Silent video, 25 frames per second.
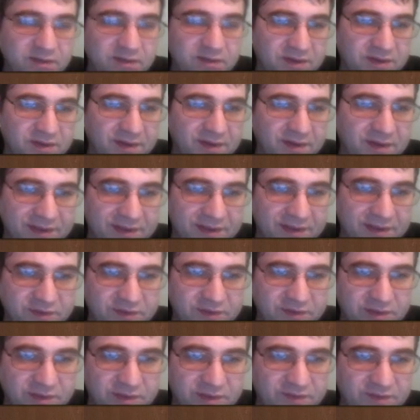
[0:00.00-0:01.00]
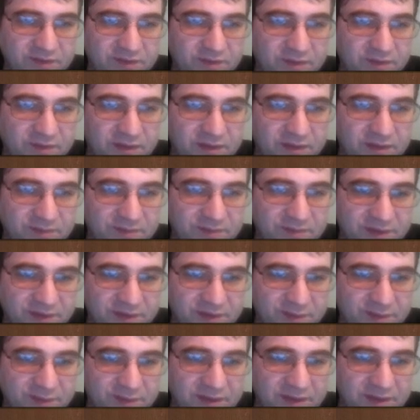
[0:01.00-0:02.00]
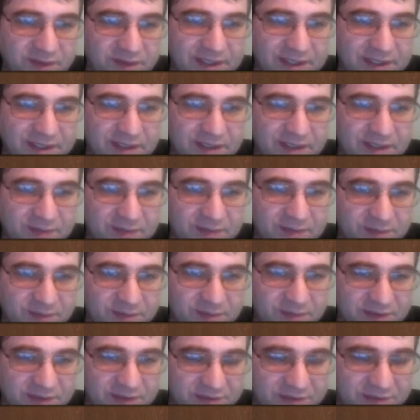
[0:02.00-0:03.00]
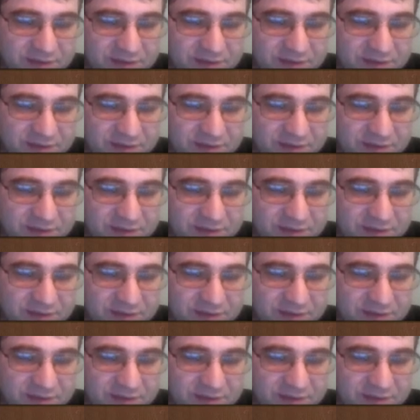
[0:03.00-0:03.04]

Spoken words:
on the light squares by simply lining up his pieces.